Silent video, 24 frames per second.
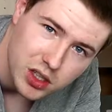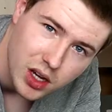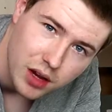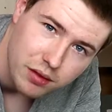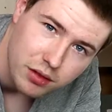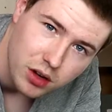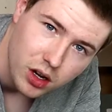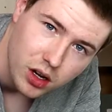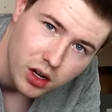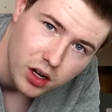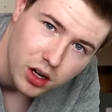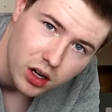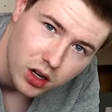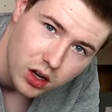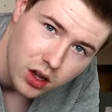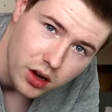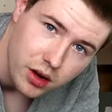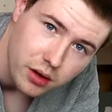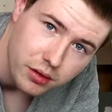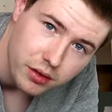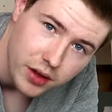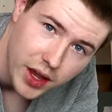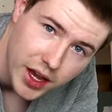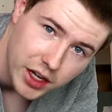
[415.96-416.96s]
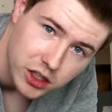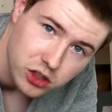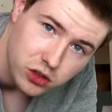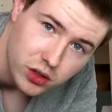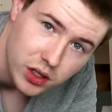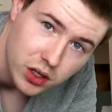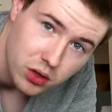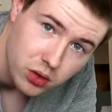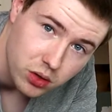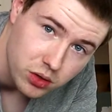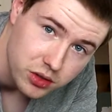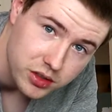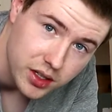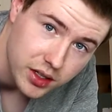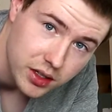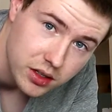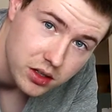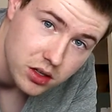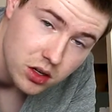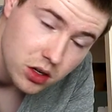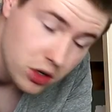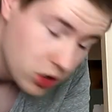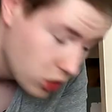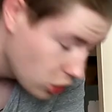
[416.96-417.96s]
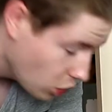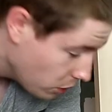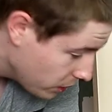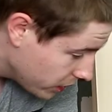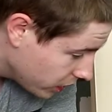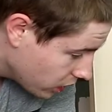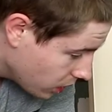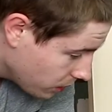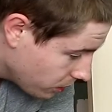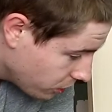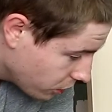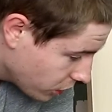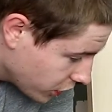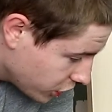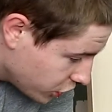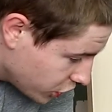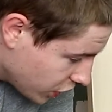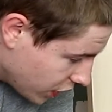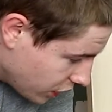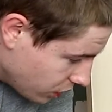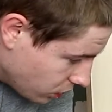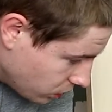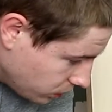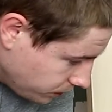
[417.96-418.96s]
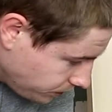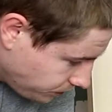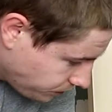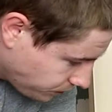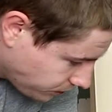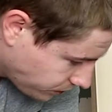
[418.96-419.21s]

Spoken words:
I've got a lot of extra content coming up for the channel.